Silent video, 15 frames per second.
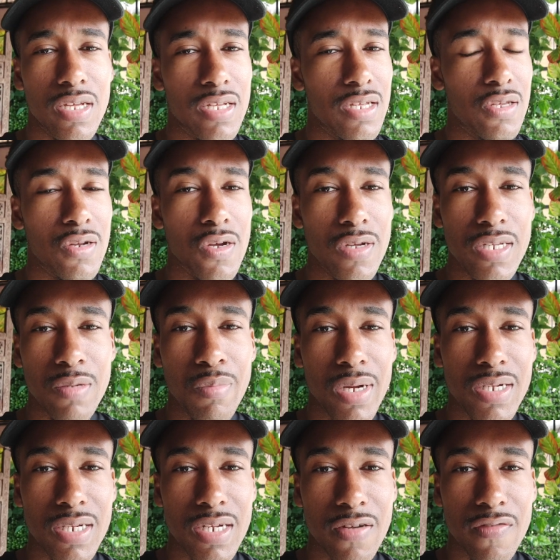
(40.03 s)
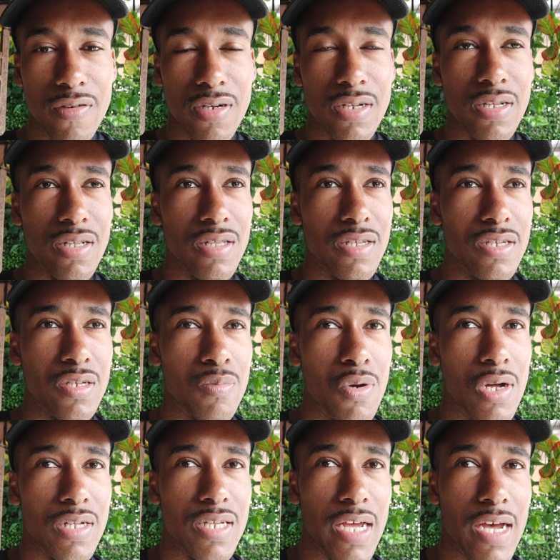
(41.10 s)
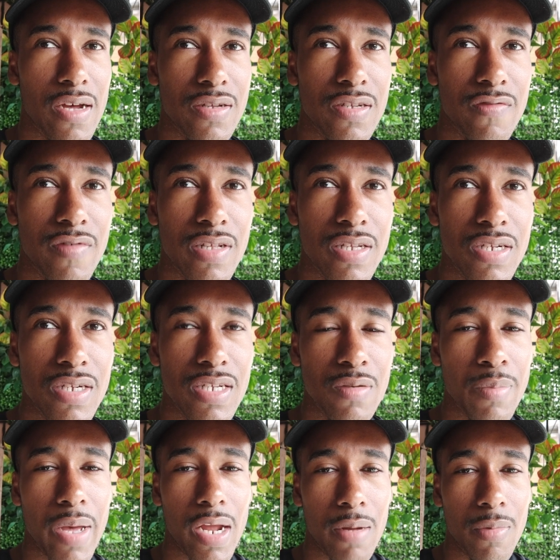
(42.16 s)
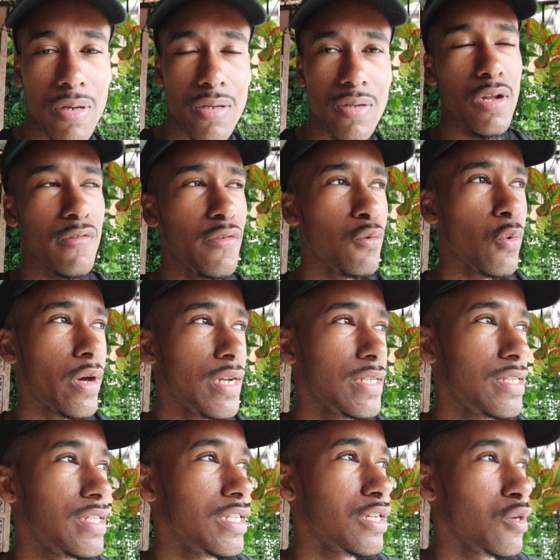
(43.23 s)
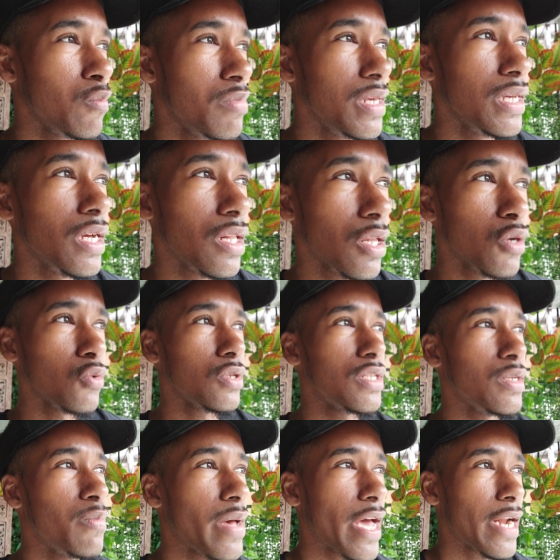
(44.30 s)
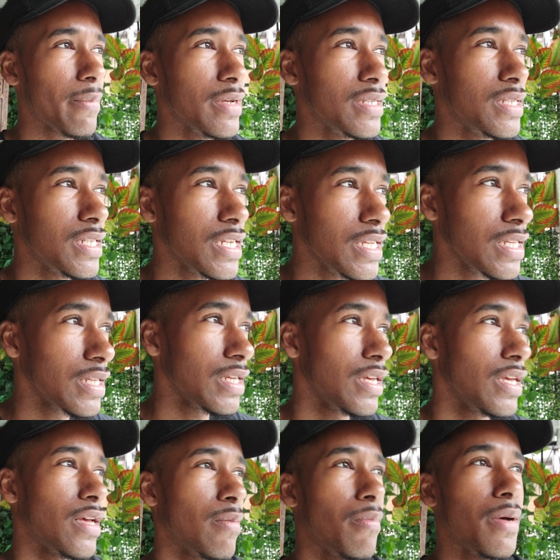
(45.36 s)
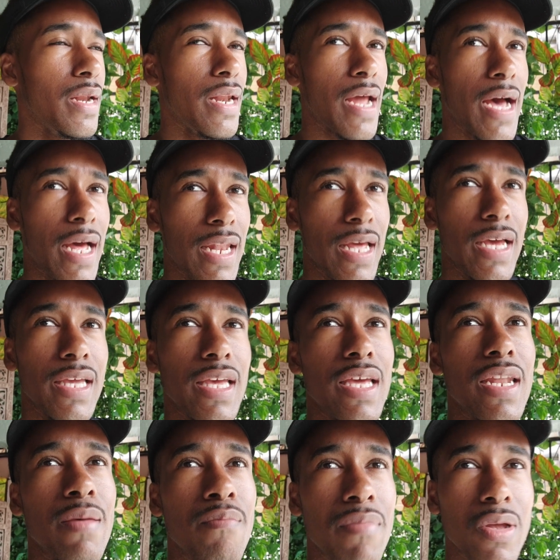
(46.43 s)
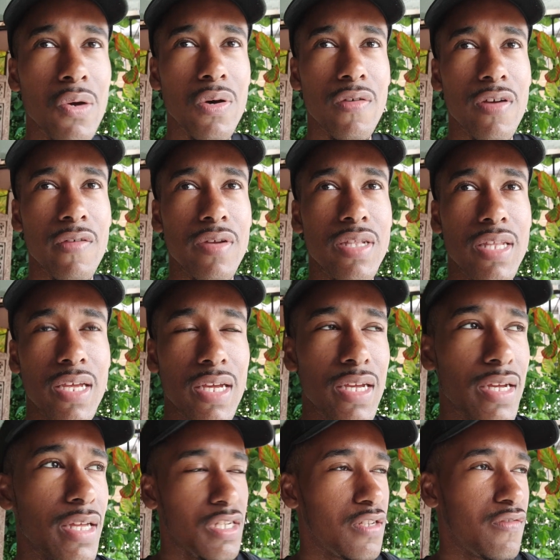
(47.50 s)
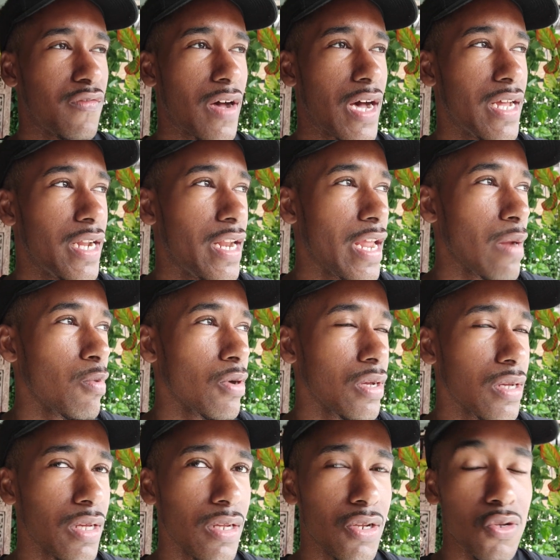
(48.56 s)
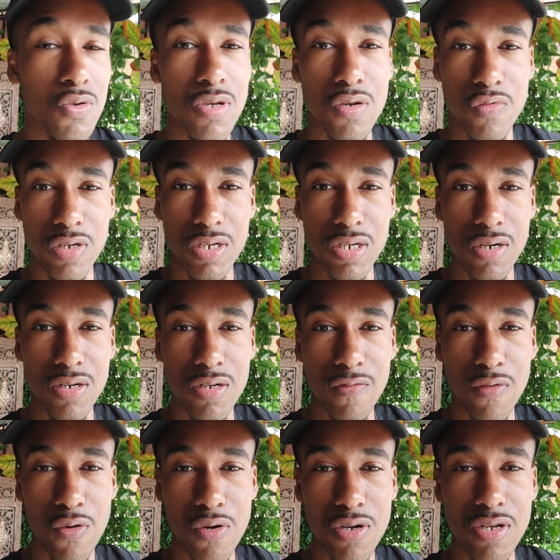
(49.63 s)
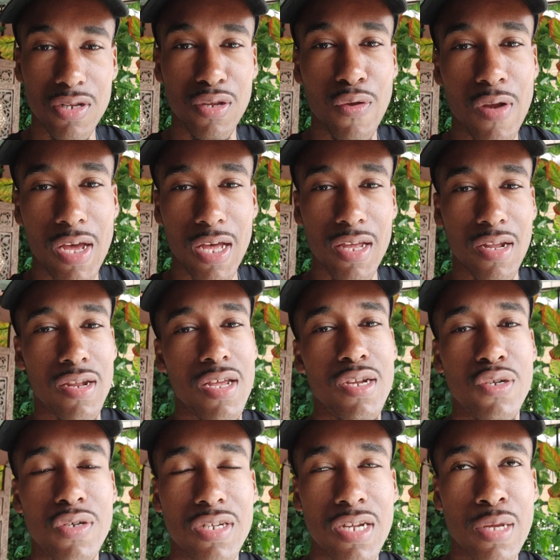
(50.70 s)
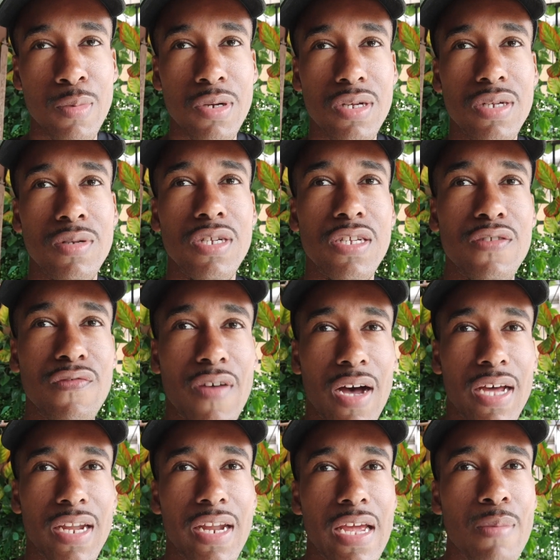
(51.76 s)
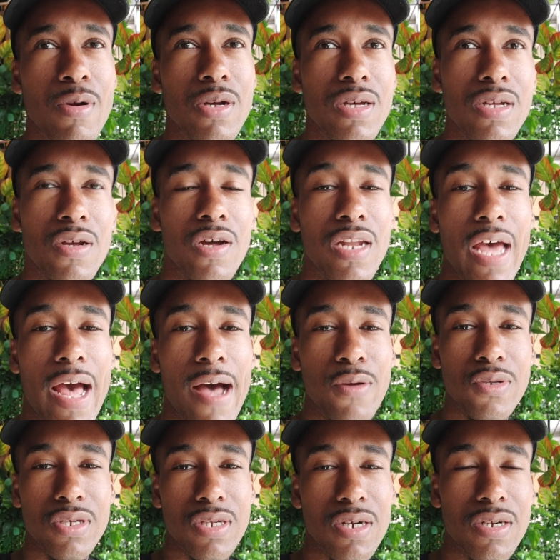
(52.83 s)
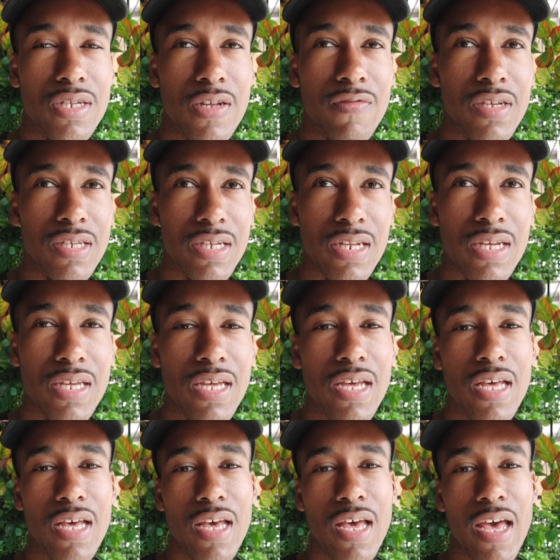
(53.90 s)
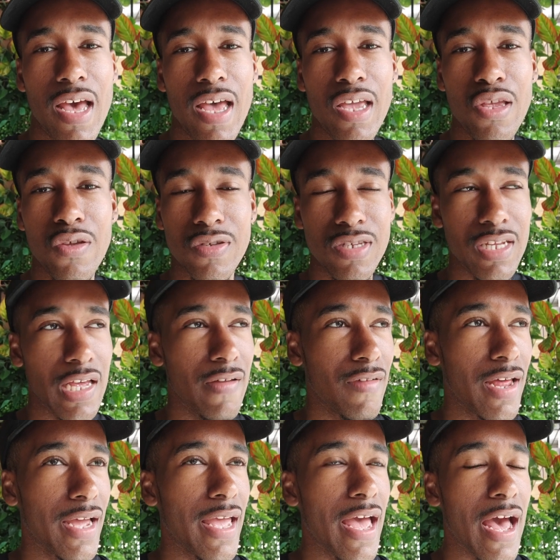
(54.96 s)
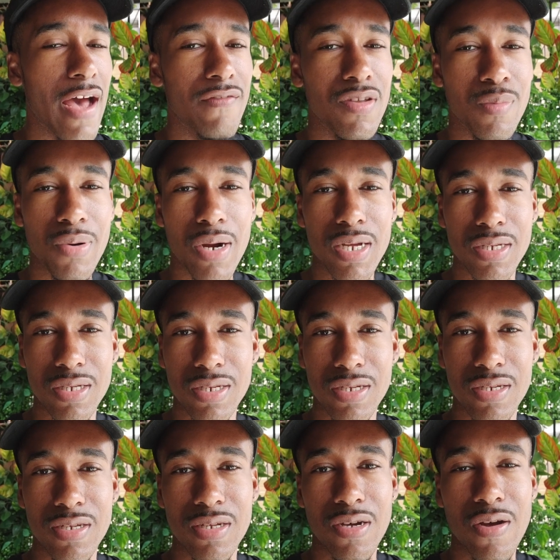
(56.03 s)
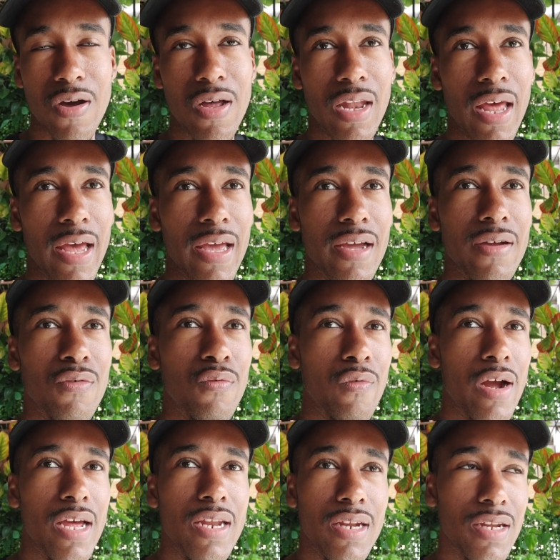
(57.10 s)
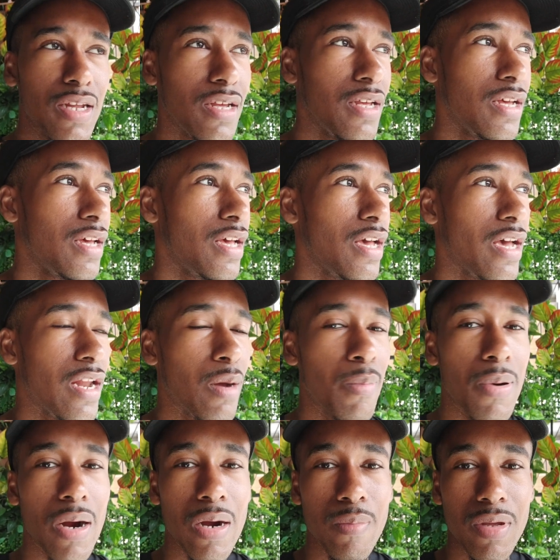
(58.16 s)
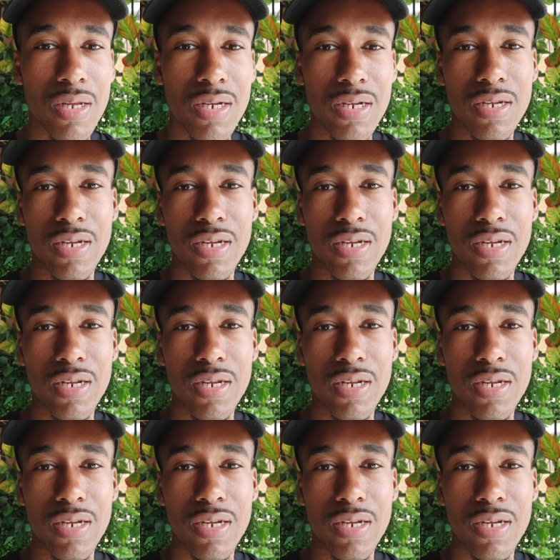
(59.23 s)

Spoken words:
You know, it's a bunch of different small towns and villages in Panama. But if you want to still be close to Panama City, but not like in the middle of everything, just find a neighborhood, do your research of course, so you're not in a dangerous neighborhood. Just find a neighborhood on the outskirts of the city and you'll save like half the price on like rent, an apartment,